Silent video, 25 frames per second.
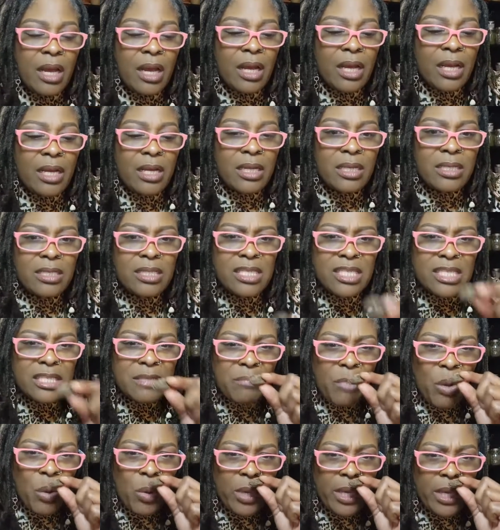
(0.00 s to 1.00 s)
uh,
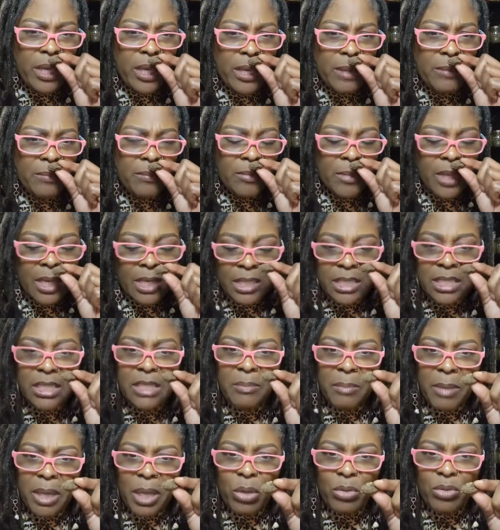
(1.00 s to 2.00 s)
smoky
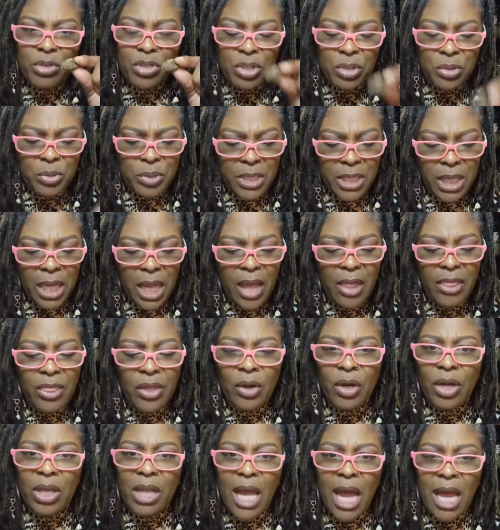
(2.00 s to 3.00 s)
smell to it.
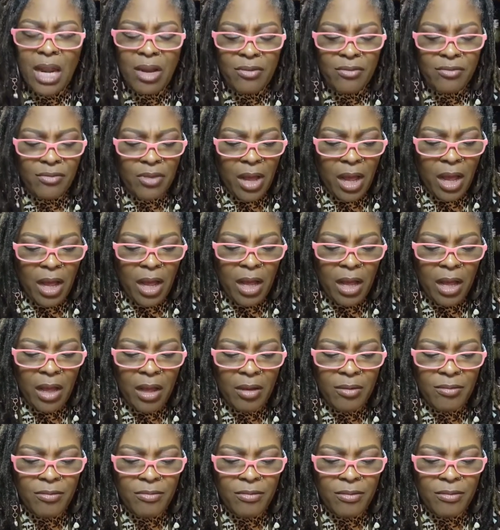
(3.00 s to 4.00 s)
There are a lot of uh,